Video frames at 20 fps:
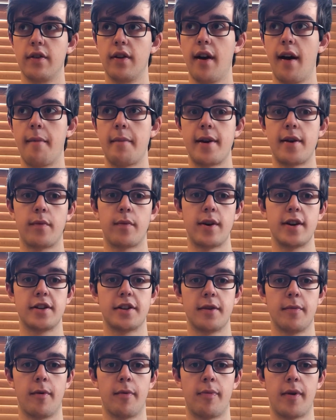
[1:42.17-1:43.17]

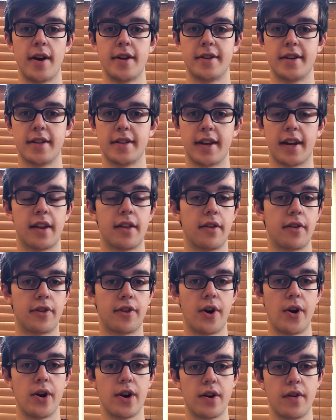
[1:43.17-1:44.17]
reasonable prices, like in the
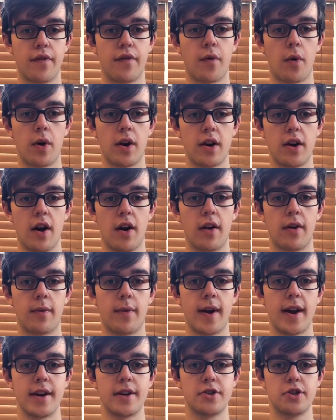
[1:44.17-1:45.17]
$30 to $40
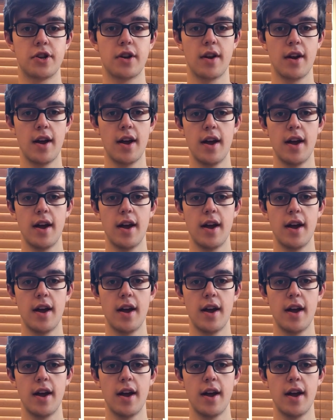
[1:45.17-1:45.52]
range.